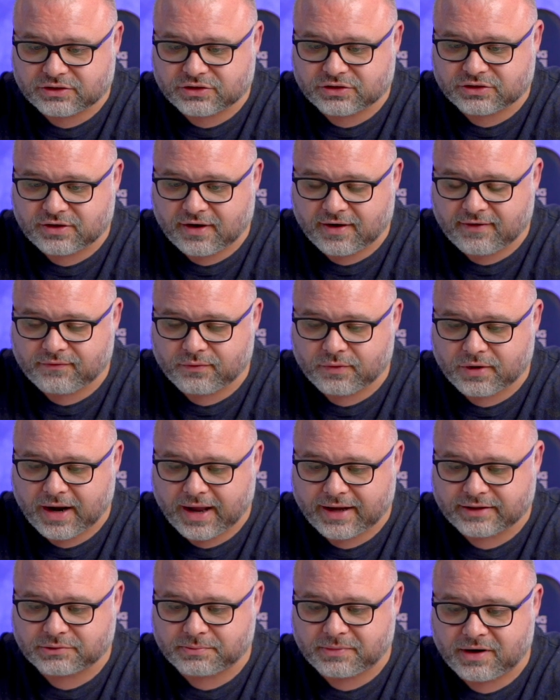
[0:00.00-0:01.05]
software
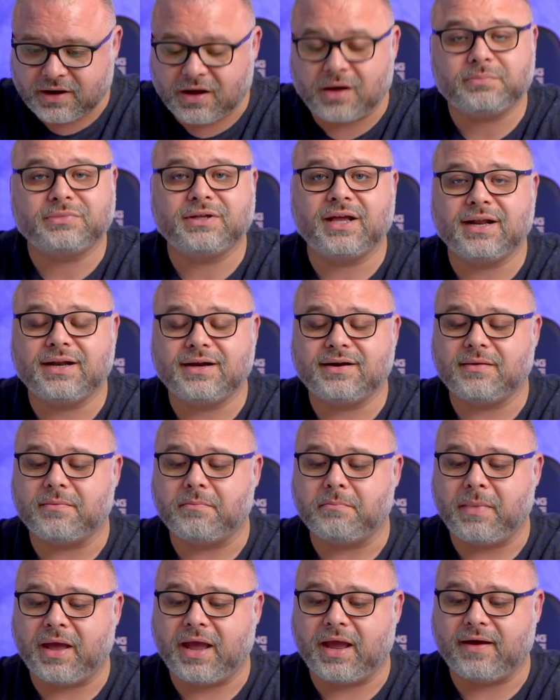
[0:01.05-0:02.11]
has been updated
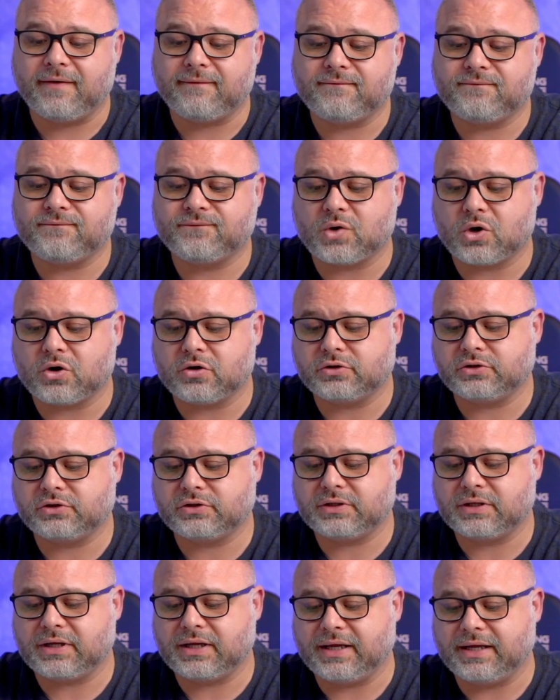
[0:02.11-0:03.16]
May
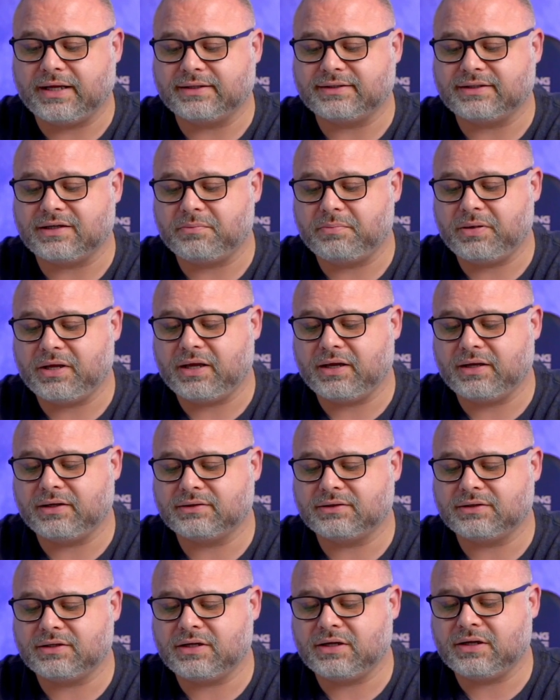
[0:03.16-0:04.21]
1st, easy
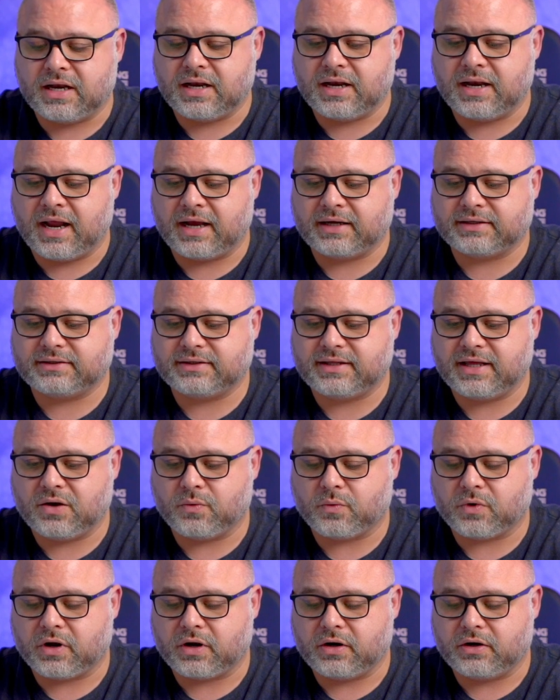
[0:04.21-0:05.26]
peasy. Next thing
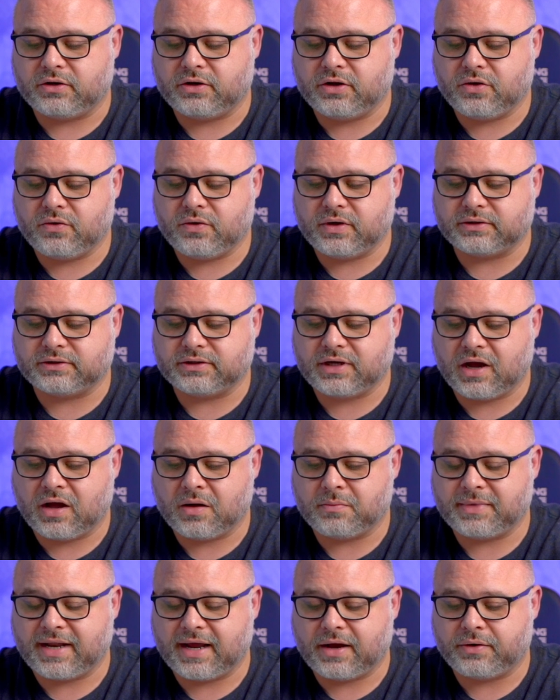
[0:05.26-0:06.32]
we're gonna do is
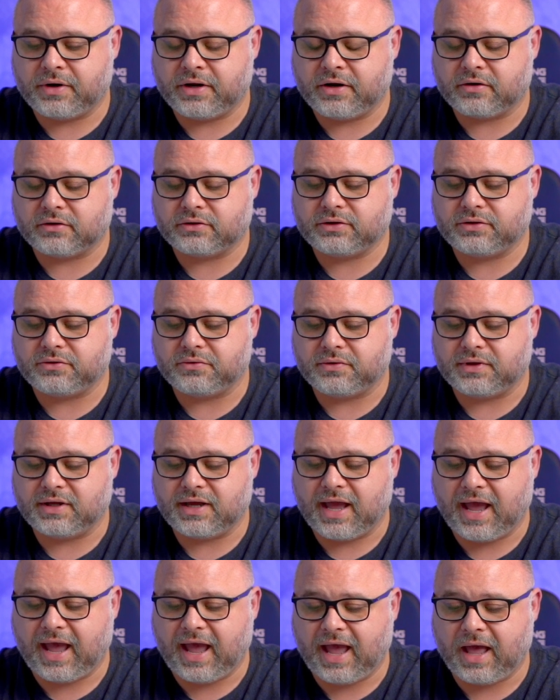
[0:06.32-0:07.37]
come down here to the
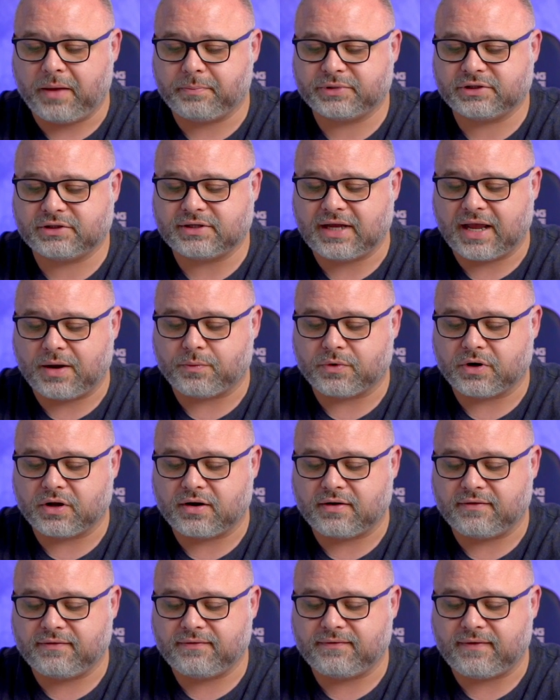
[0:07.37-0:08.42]
apps, and we're
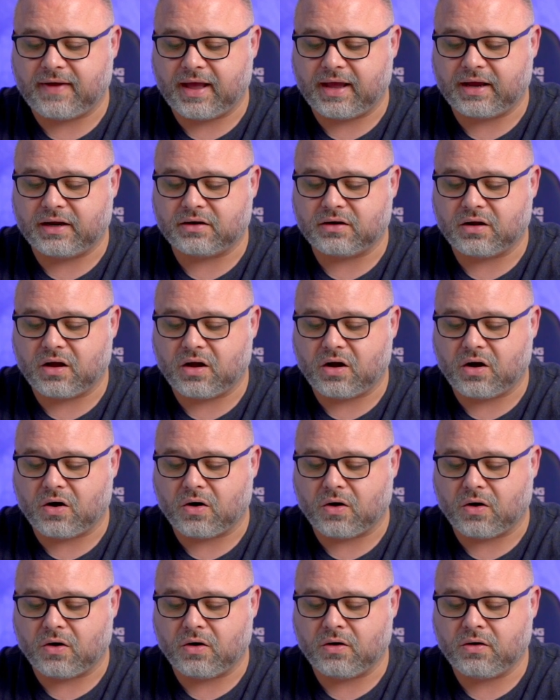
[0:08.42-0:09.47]
gonna find
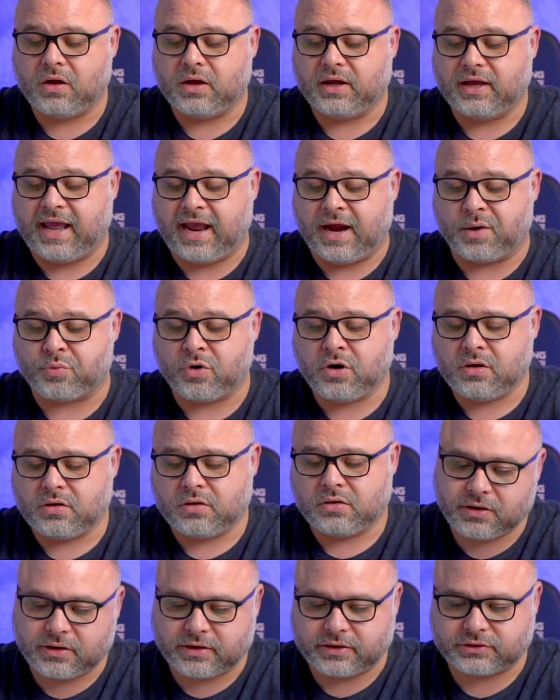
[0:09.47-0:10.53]
our camera,
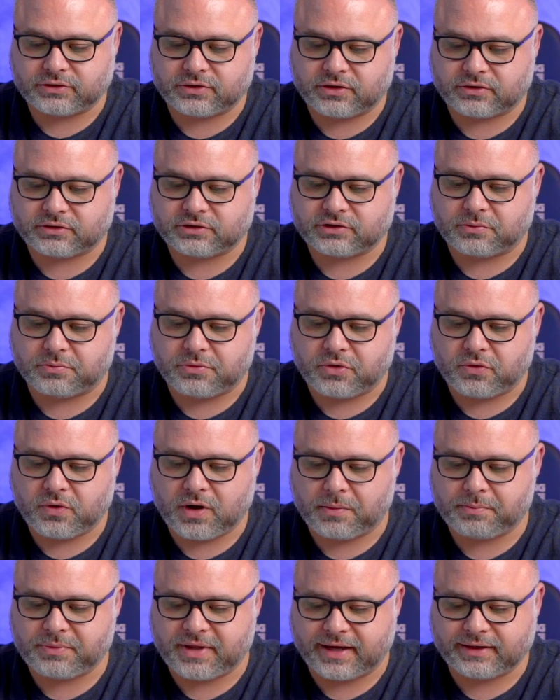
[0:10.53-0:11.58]
because there's some new
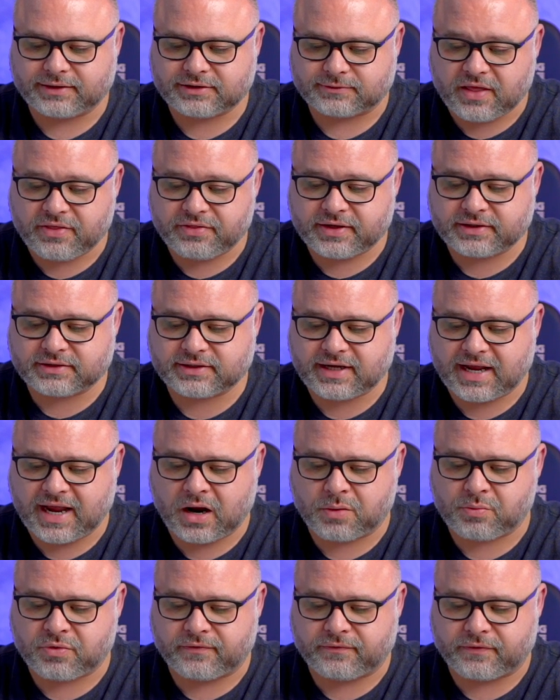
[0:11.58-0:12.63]
updates. This
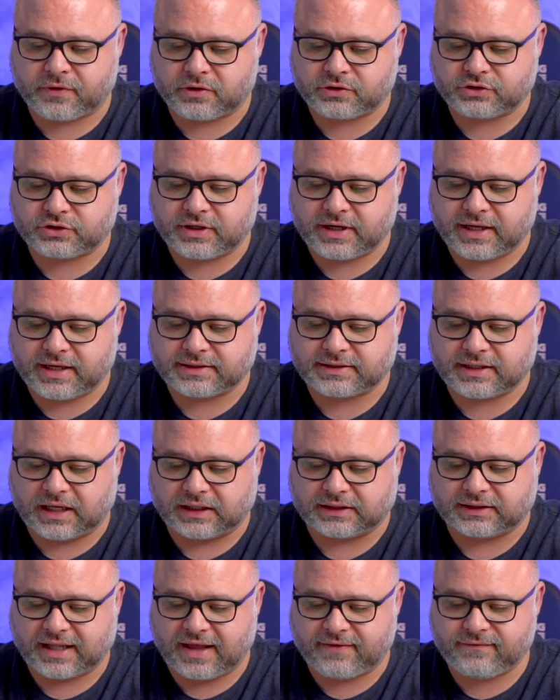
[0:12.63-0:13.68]
camera version is
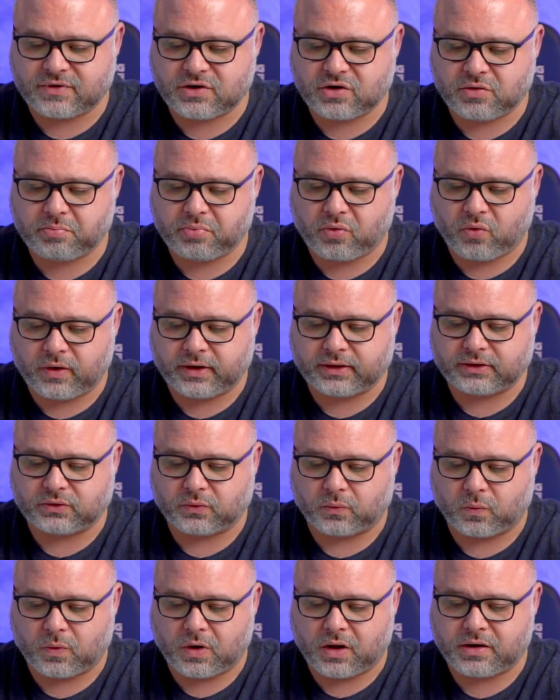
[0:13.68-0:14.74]

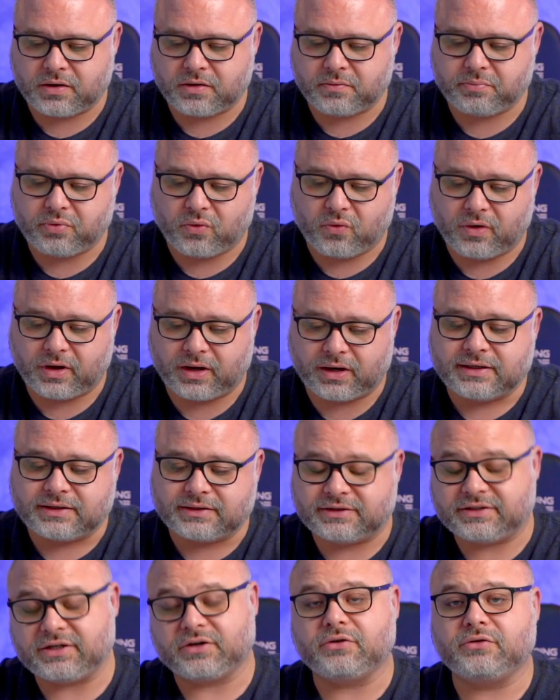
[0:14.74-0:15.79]

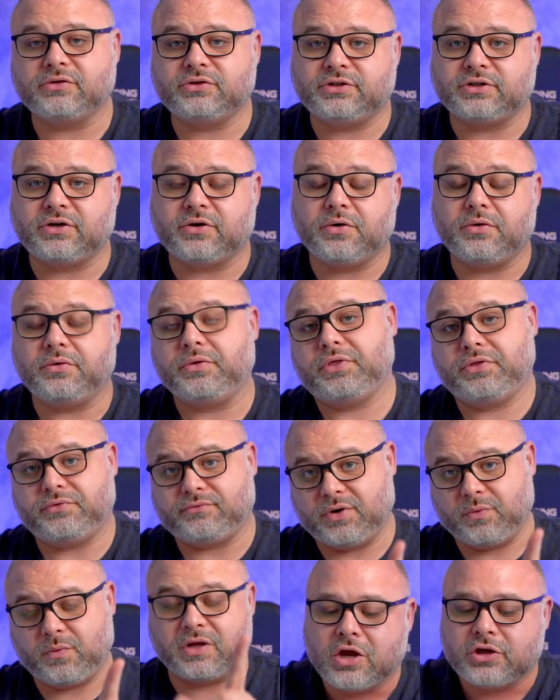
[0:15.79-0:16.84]

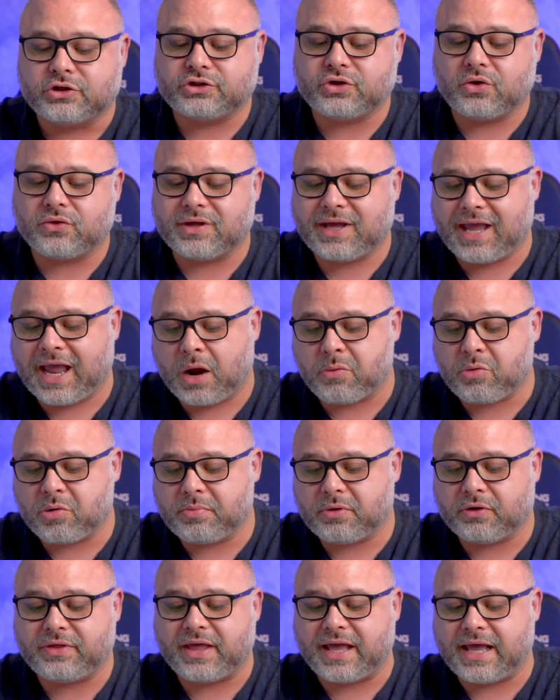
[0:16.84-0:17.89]
11.1.0031. So the camera
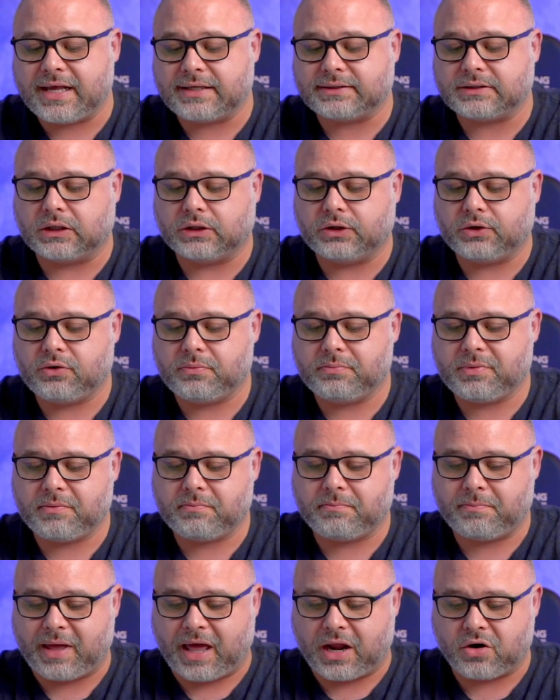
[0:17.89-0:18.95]
build is a little
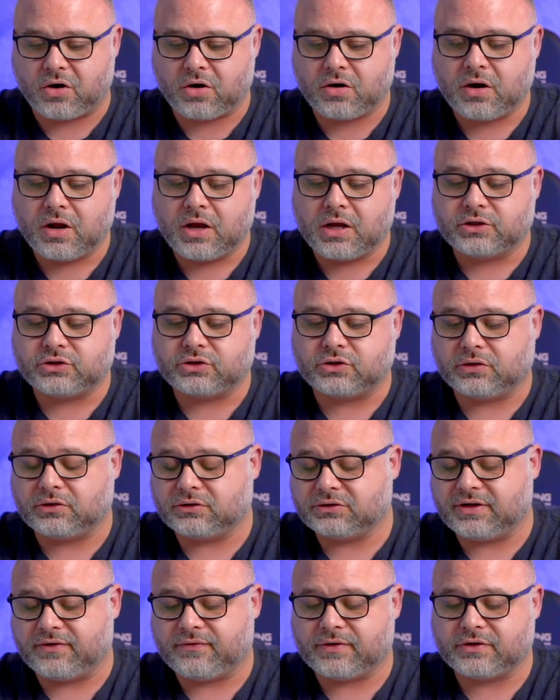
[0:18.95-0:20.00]
bit better. It's a little
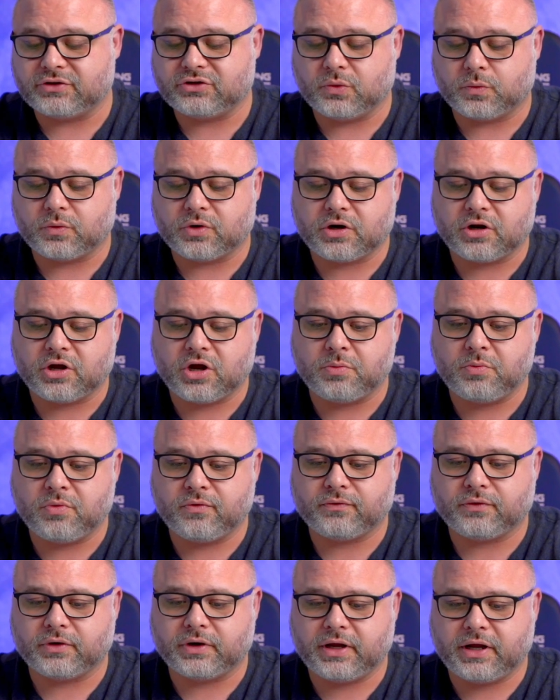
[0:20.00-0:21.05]
different. So we're gonna come
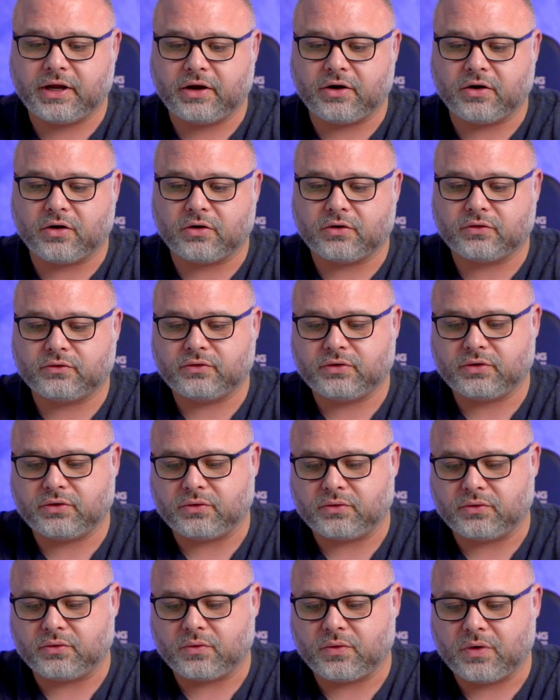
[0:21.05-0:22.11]
over here
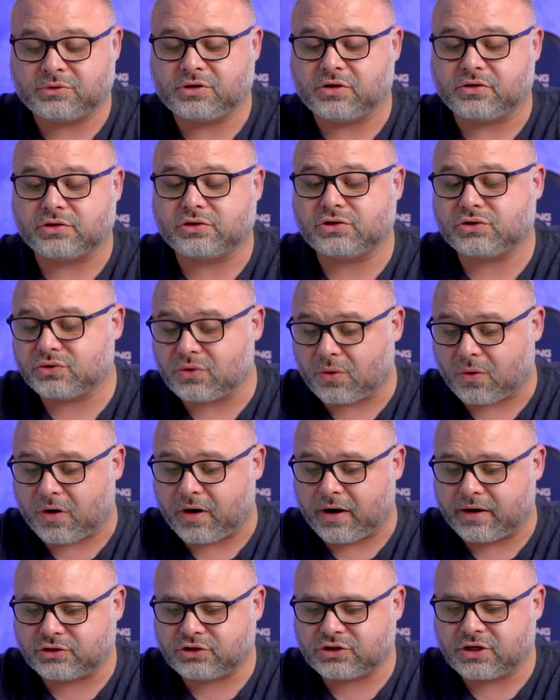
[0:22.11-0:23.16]
to the
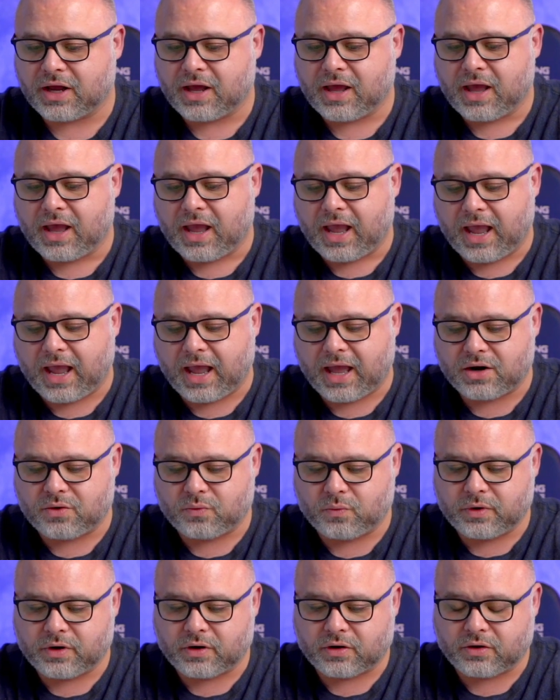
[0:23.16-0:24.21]
storage, and
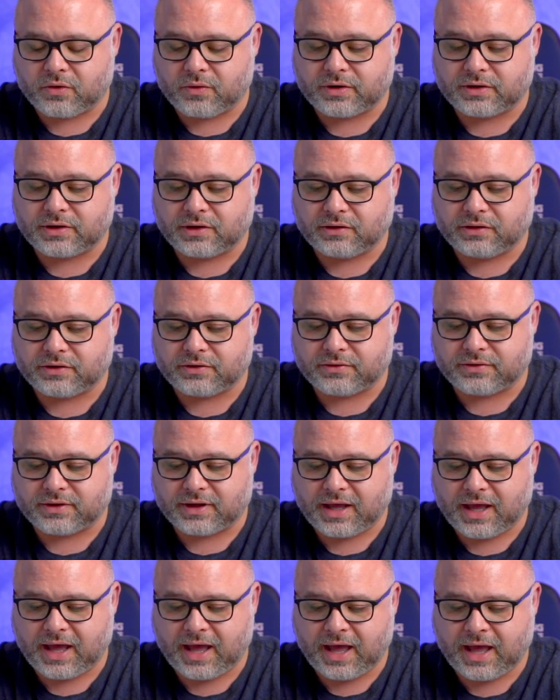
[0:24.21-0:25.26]
we are going to clear the
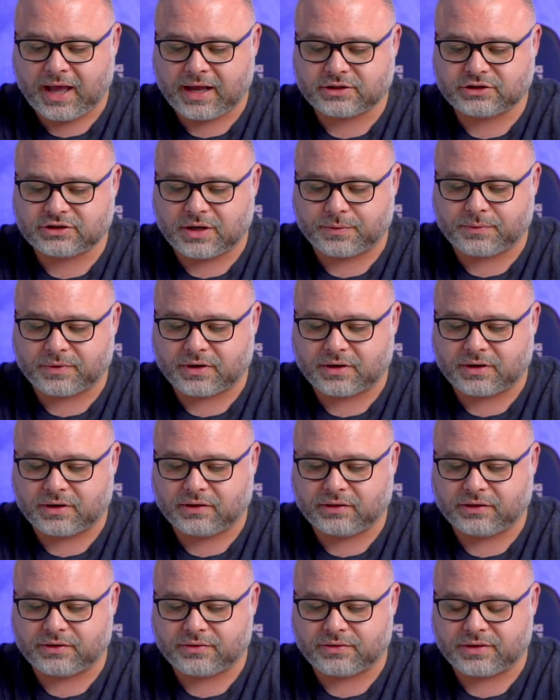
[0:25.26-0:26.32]
cache, and we're going to
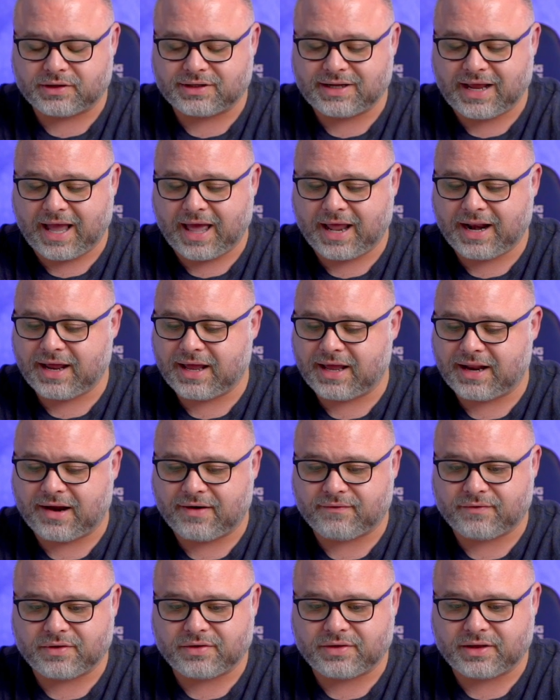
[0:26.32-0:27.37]
clear the data, and
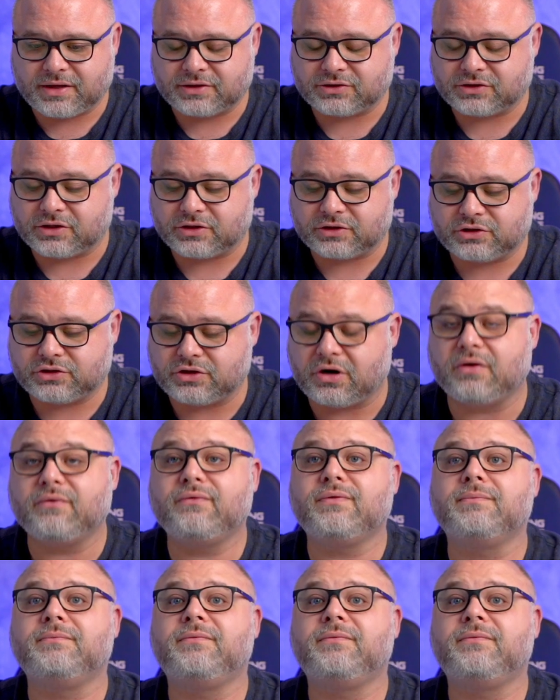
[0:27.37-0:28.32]
everything is going to start from